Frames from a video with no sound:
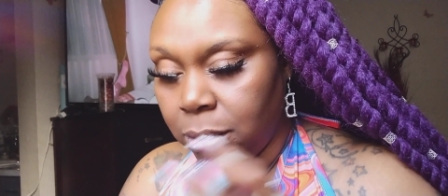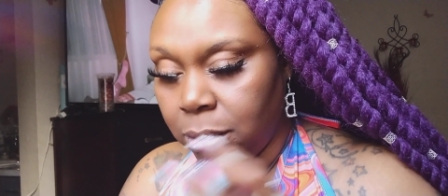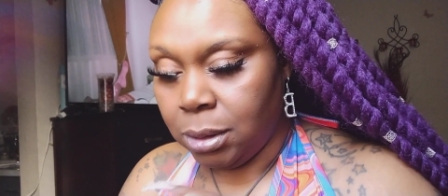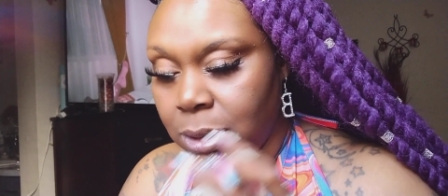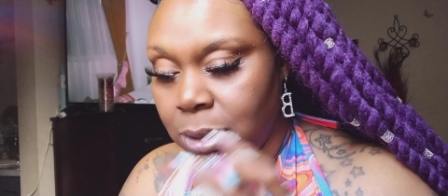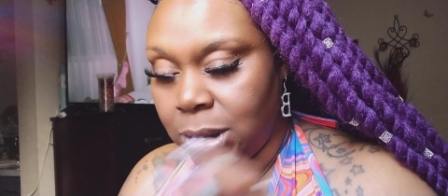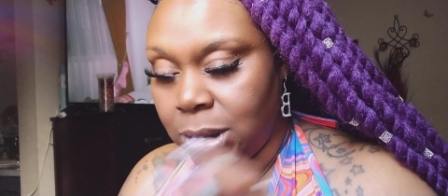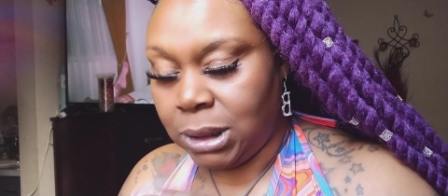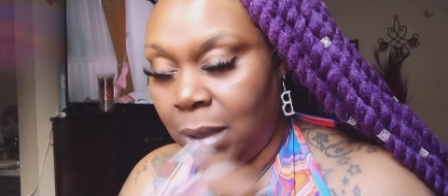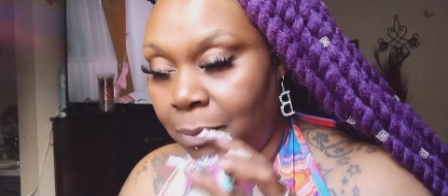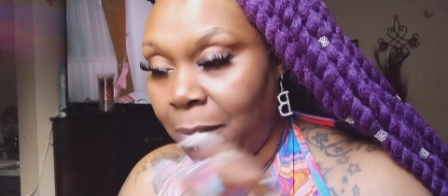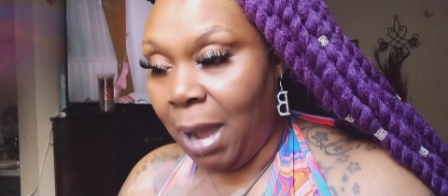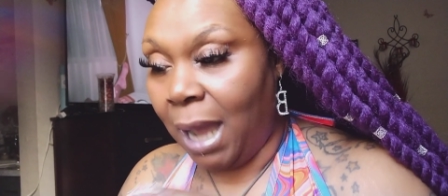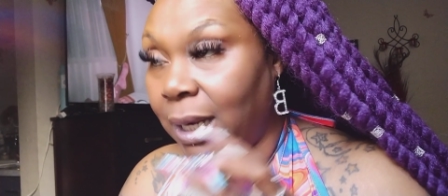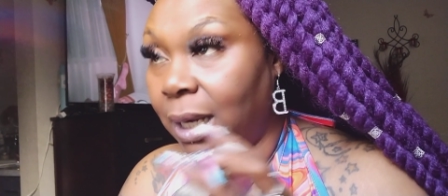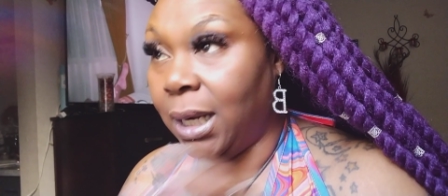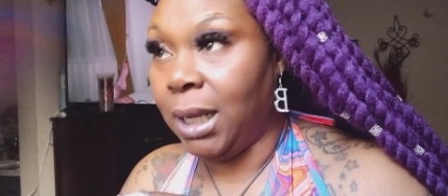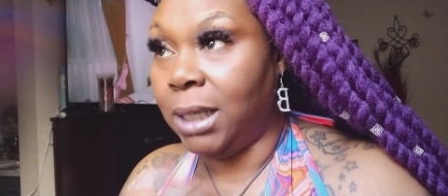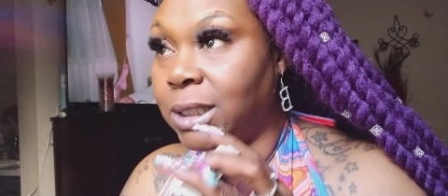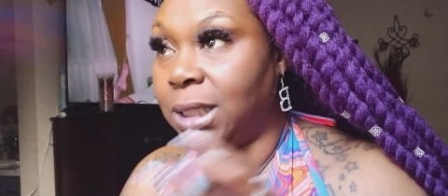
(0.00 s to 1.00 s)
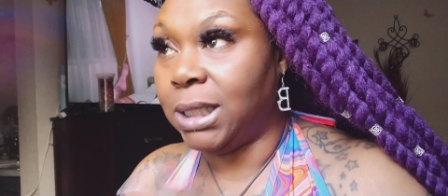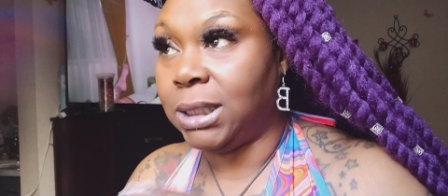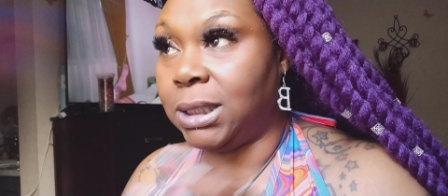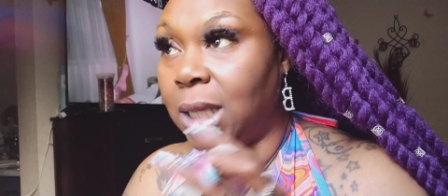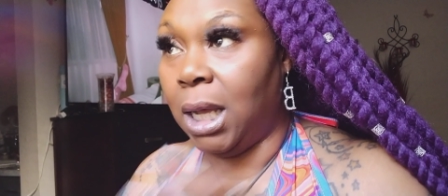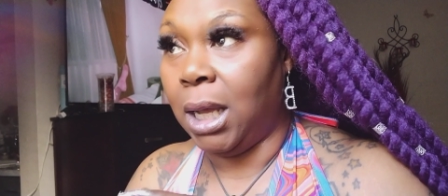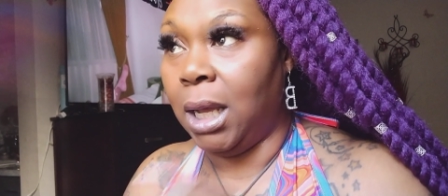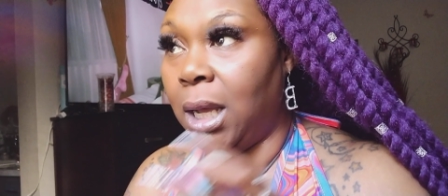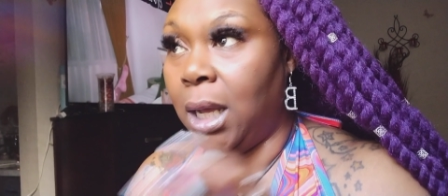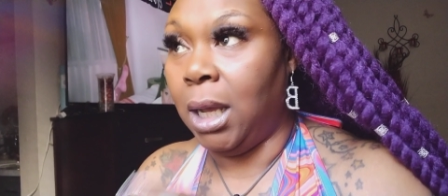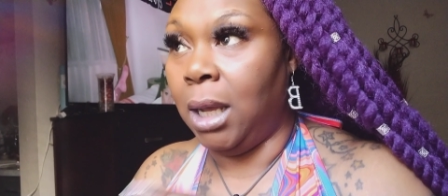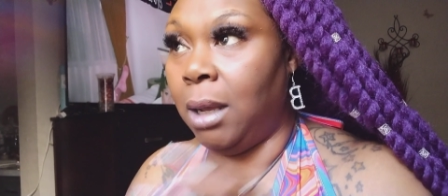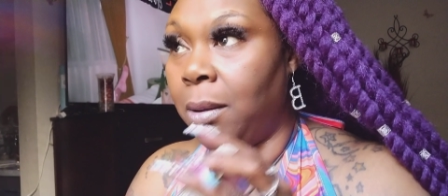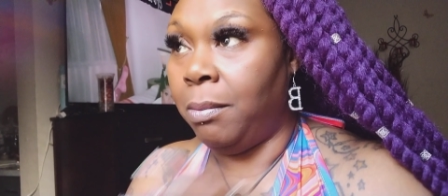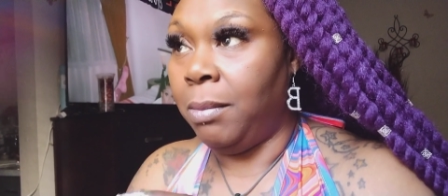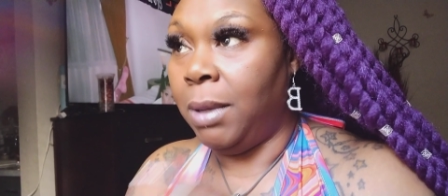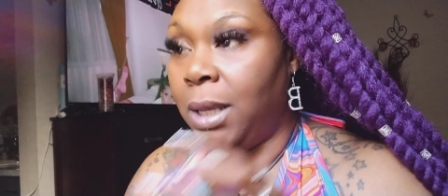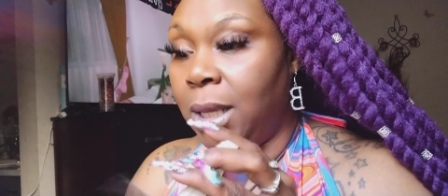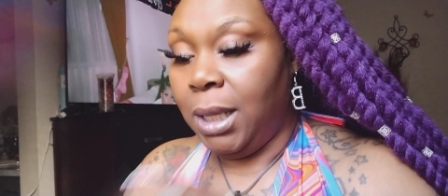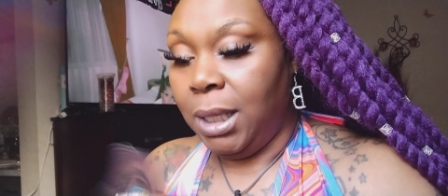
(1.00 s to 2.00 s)
Somebody done just, uh,
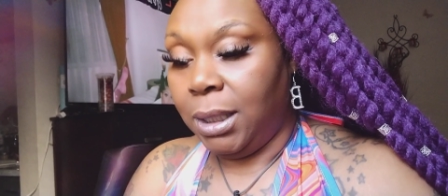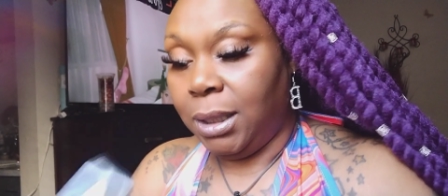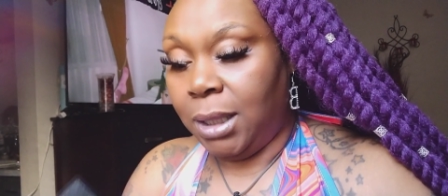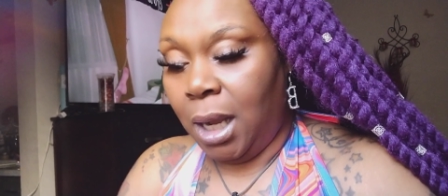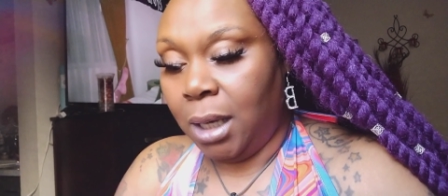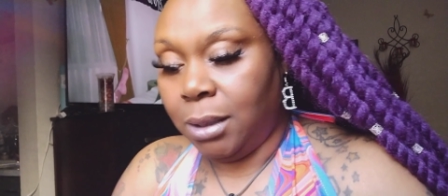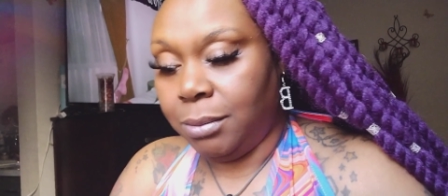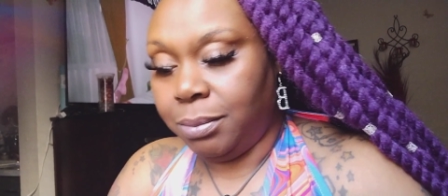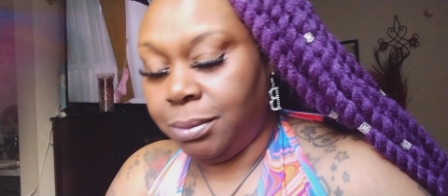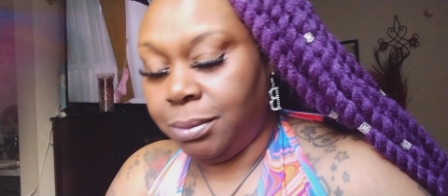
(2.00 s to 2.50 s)
that